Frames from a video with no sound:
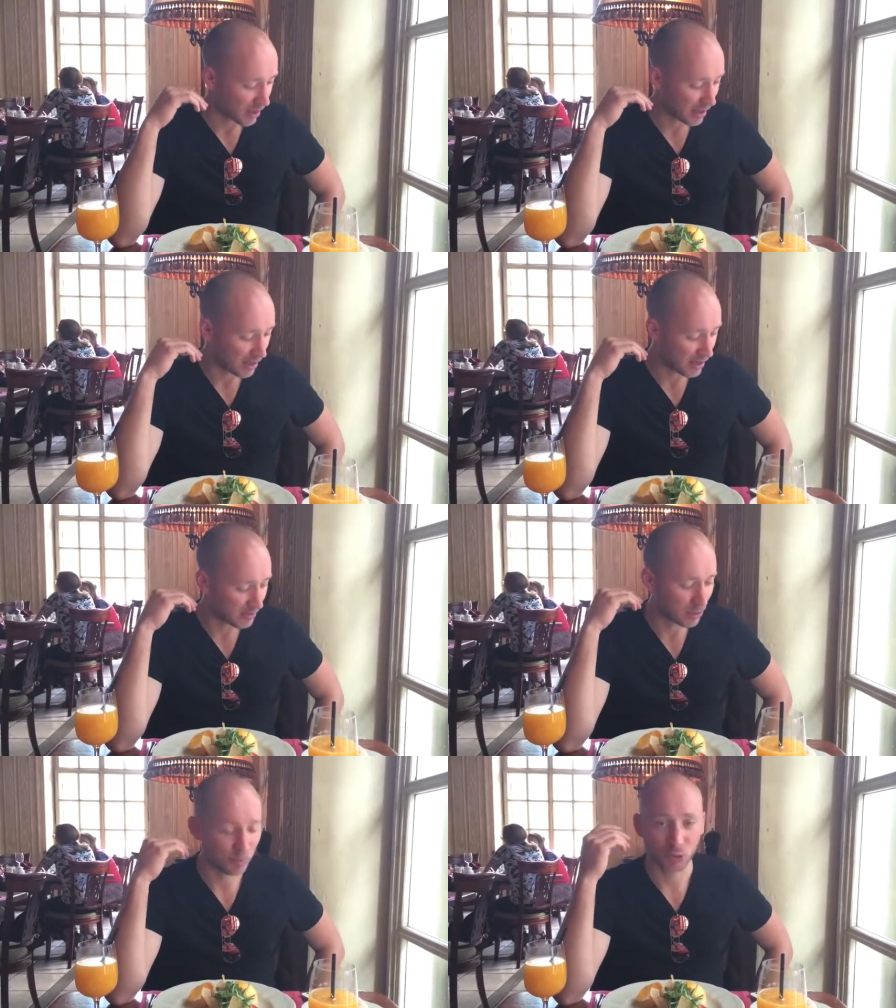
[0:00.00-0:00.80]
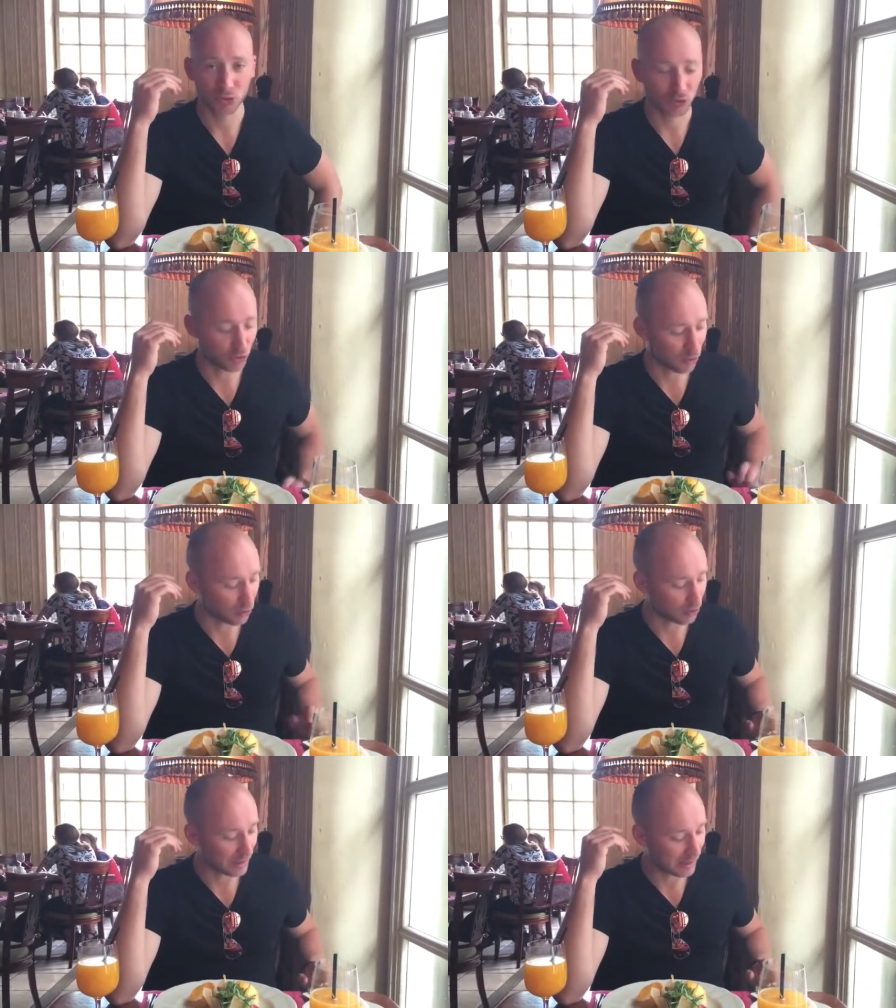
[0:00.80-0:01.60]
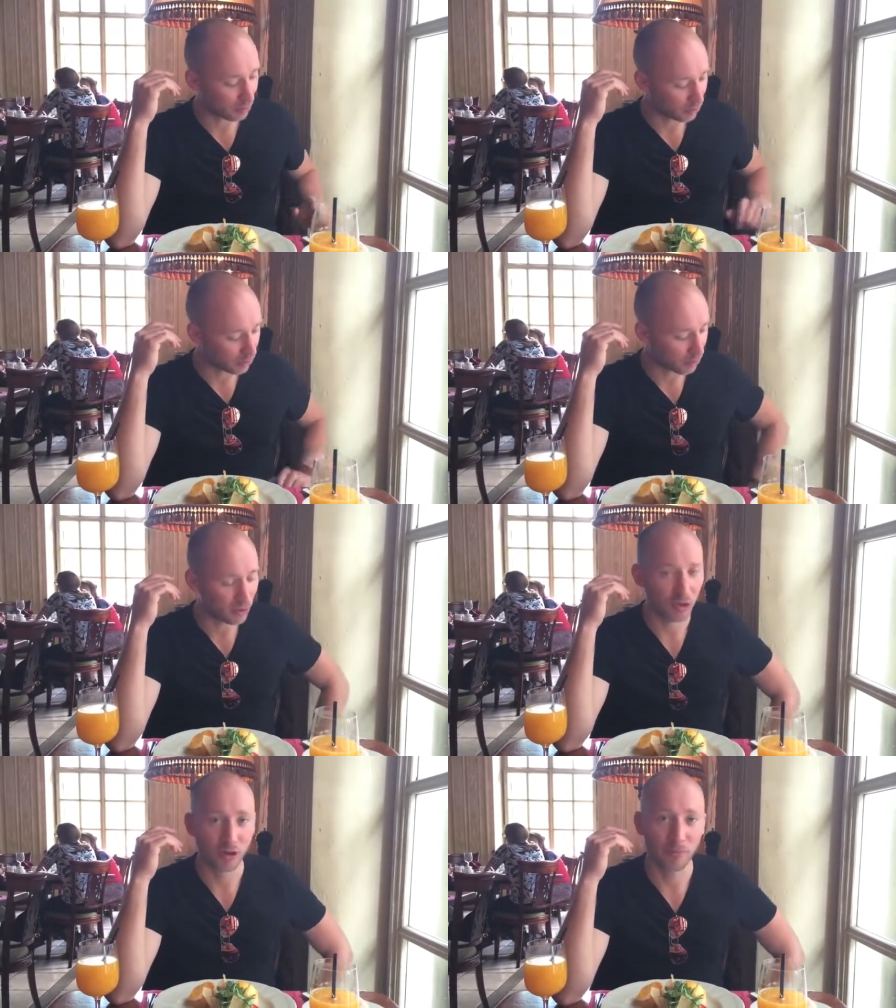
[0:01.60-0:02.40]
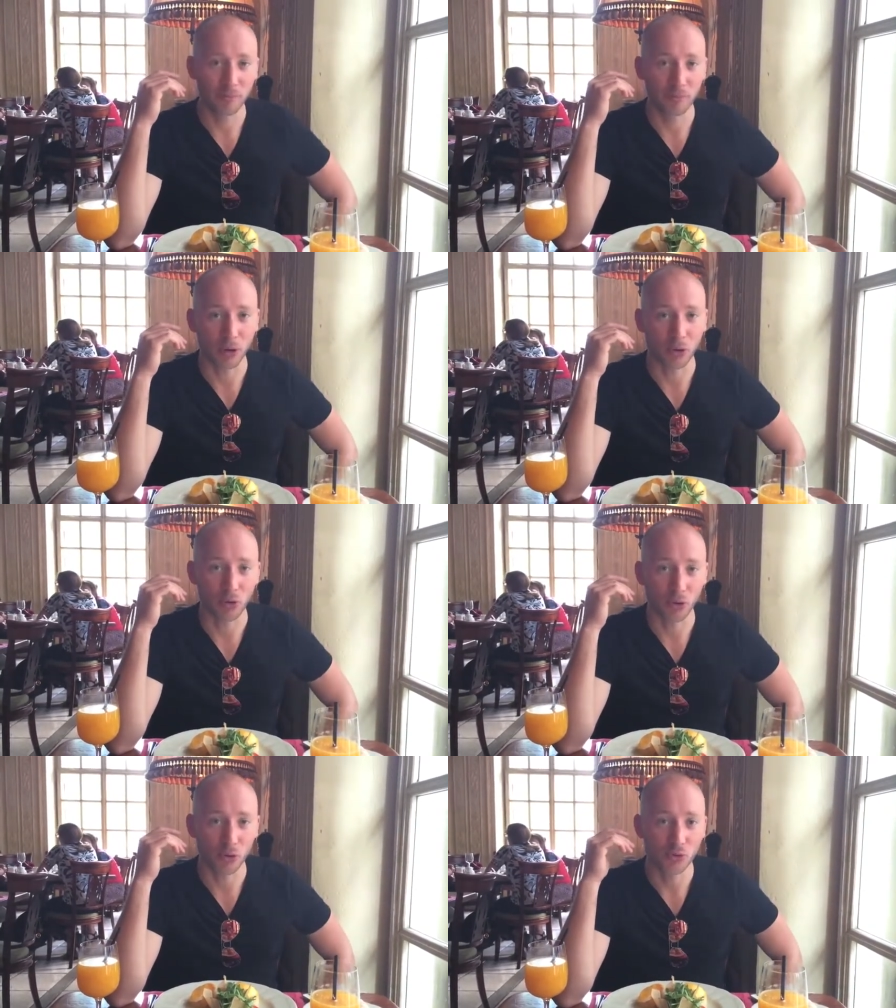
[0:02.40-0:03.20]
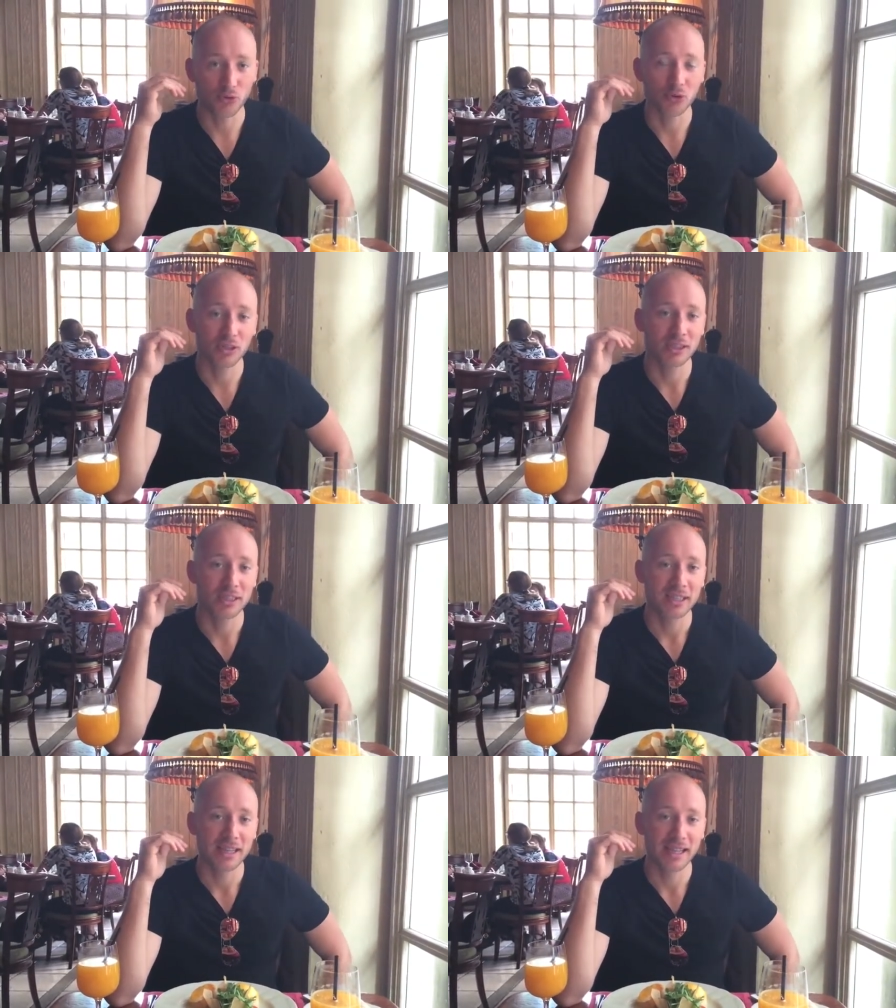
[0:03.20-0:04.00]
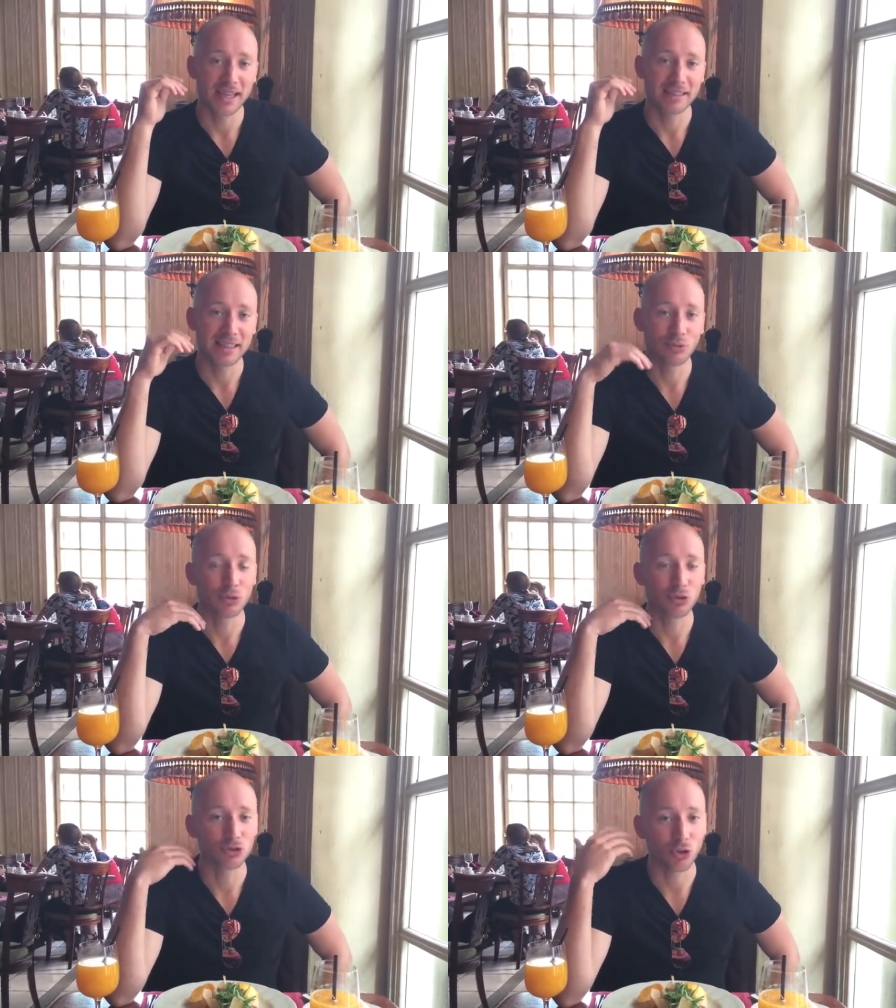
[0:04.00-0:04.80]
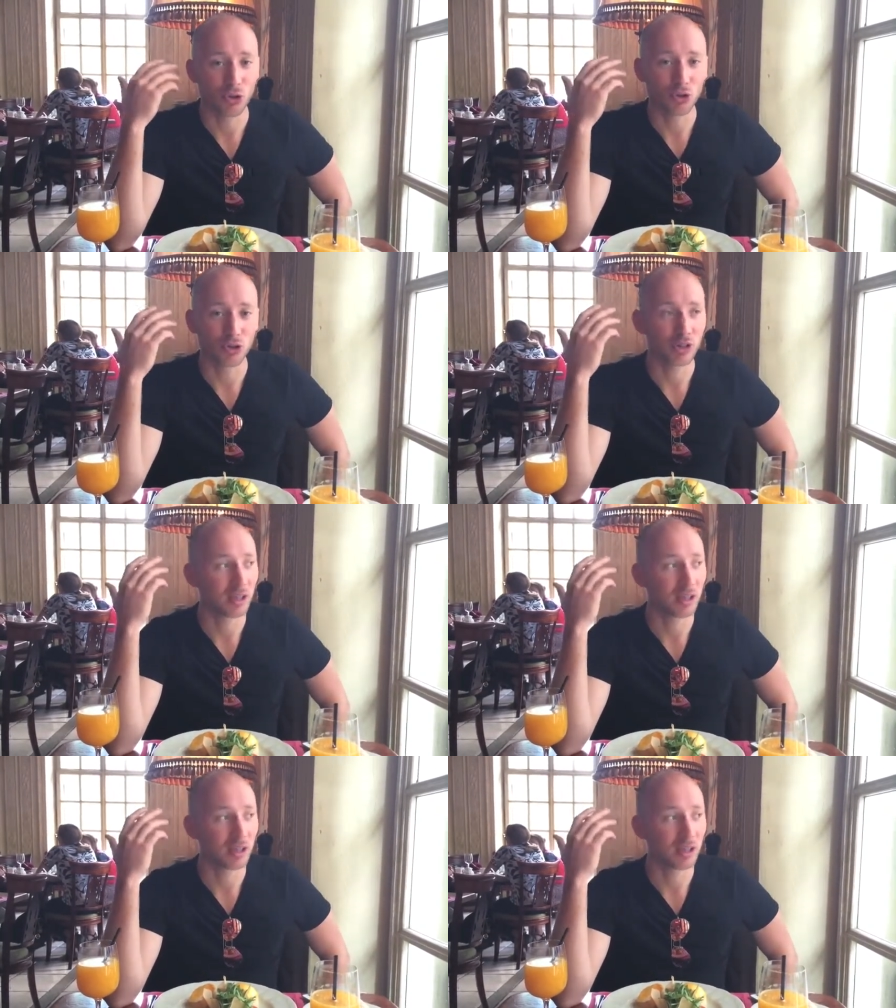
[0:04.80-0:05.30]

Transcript: The composer is called Gilbert Bardot, and he wrote a song